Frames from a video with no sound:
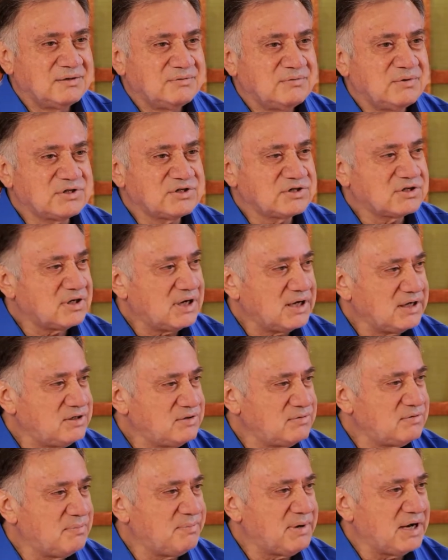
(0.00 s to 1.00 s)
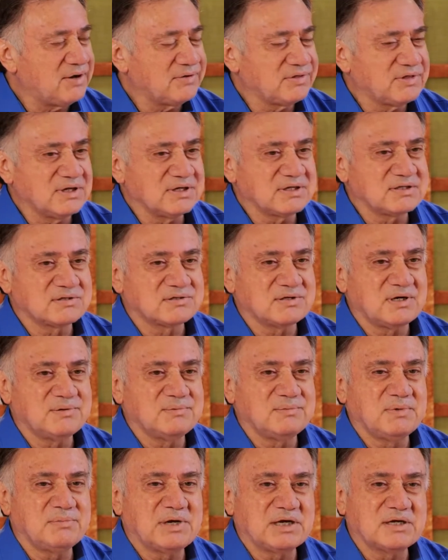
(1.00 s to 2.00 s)
what should I do about this?
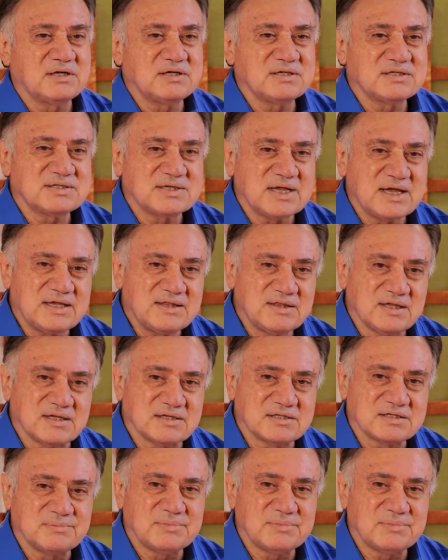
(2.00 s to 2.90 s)
Am I going to say this?